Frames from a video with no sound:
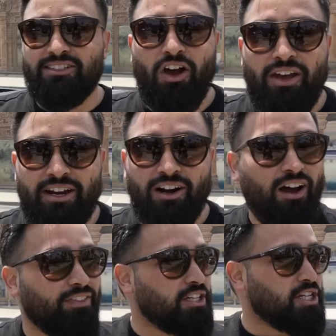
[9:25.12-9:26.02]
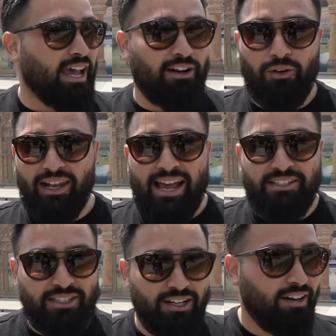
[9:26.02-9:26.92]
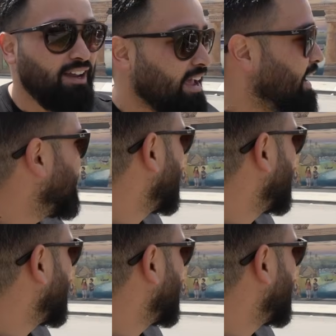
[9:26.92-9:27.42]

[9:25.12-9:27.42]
saw here on the channel last year. And